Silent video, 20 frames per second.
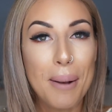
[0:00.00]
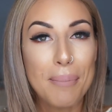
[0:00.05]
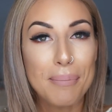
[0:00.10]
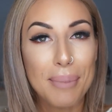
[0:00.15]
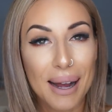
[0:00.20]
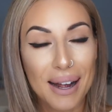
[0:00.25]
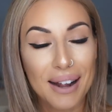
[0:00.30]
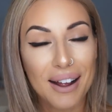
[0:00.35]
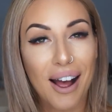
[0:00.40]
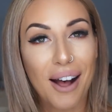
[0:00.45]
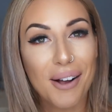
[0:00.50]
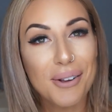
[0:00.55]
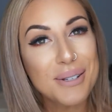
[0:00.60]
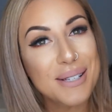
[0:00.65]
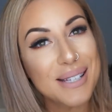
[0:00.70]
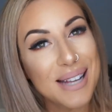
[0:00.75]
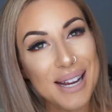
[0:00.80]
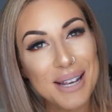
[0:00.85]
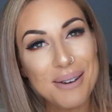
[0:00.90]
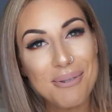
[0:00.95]
But I'll
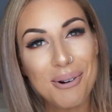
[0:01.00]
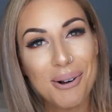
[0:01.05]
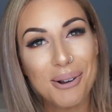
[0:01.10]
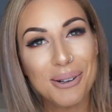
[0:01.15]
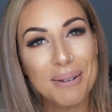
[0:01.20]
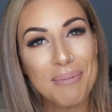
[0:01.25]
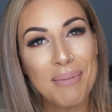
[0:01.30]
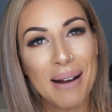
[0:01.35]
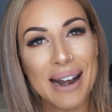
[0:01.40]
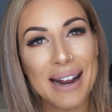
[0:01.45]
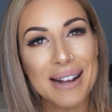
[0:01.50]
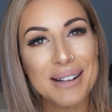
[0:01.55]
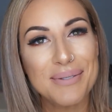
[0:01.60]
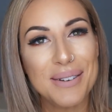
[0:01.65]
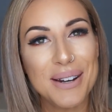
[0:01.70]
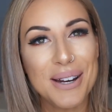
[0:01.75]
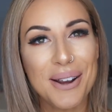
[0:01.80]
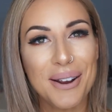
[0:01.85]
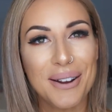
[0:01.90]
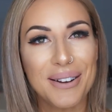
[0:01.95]
see you all in my next
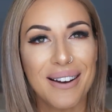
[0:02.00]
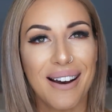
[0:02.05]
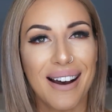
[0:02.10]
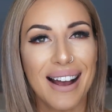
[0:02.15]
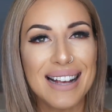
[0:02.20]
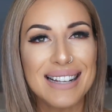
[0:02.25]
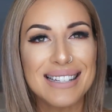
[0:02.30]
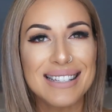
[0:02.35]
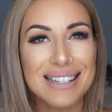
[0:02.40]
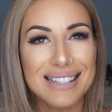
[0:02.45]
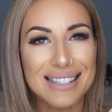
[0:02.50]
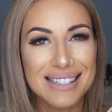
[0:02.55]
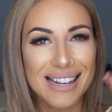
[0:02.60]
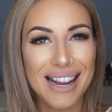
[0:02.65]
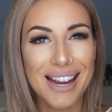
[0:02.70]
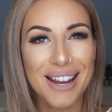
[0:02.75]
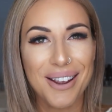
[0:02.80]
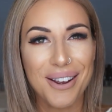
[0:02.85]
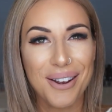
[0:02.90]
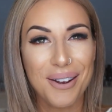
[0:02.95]
video, guys.
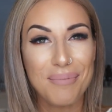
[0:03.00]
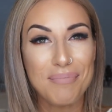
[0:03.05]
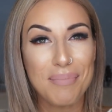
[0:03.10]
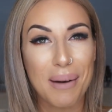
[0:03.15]
See you.